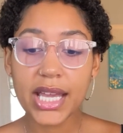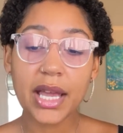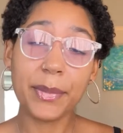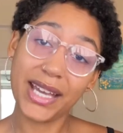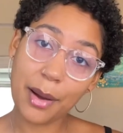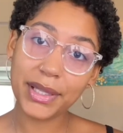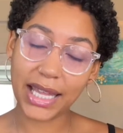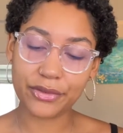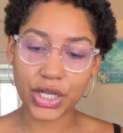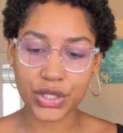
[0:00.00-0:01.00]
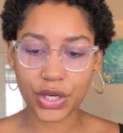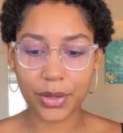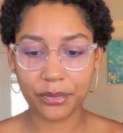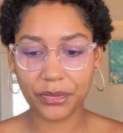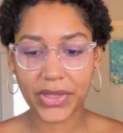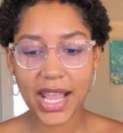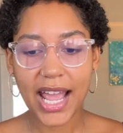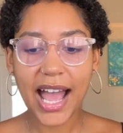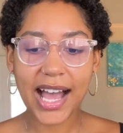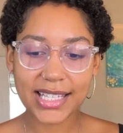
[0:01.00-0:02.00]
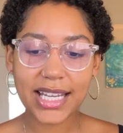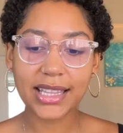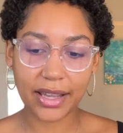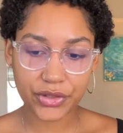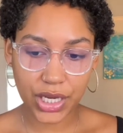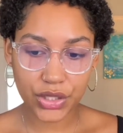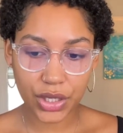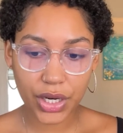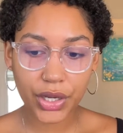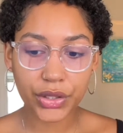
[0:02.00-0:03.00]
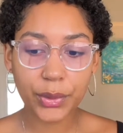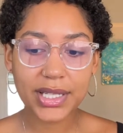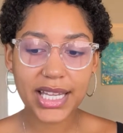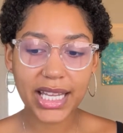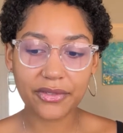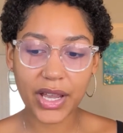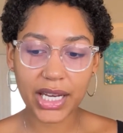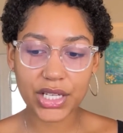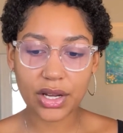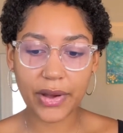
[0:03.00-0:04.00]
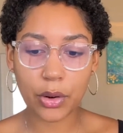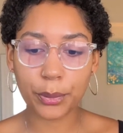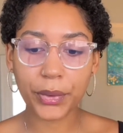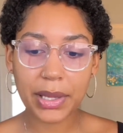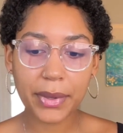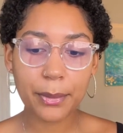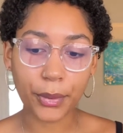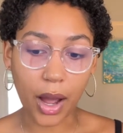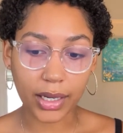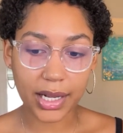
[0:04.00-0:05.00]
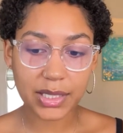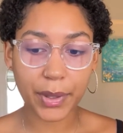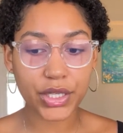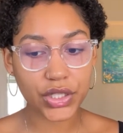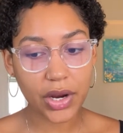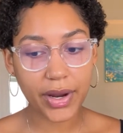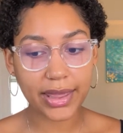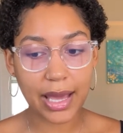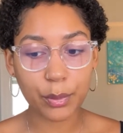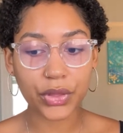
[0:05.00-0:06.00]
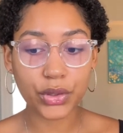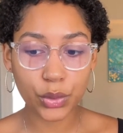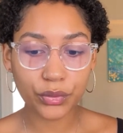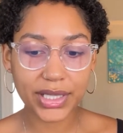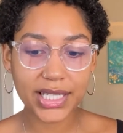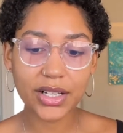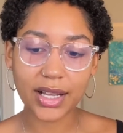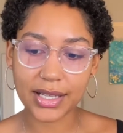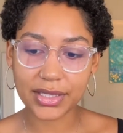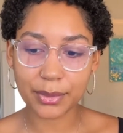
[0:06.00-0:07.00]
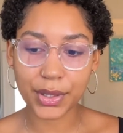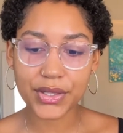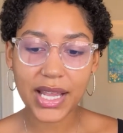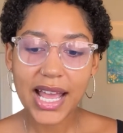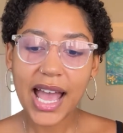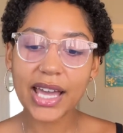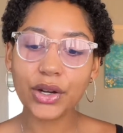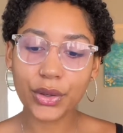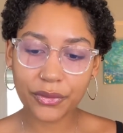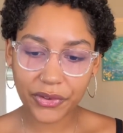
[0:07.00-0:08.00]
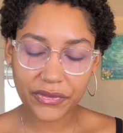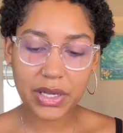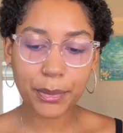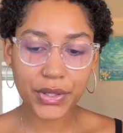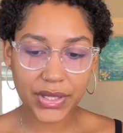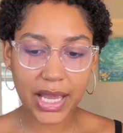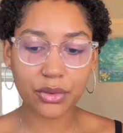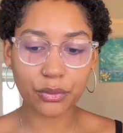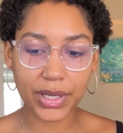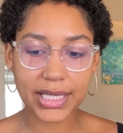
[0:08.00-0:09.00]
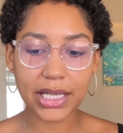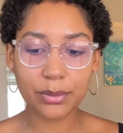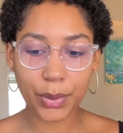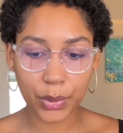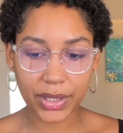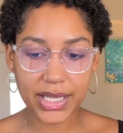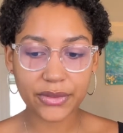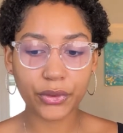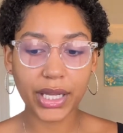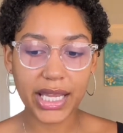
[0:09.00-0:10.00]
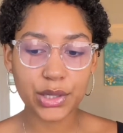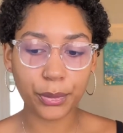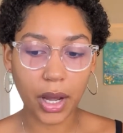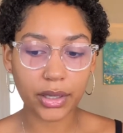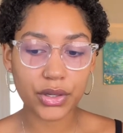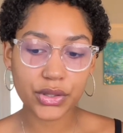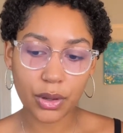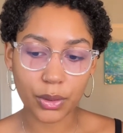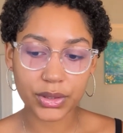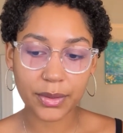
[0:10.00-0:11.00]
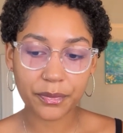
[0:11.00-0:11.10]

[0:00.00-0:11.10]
Become a life changer. As a life changer, you can take advantage of our premium products by sharing them with new retail customers and earn 50% retail bonus for each product sold.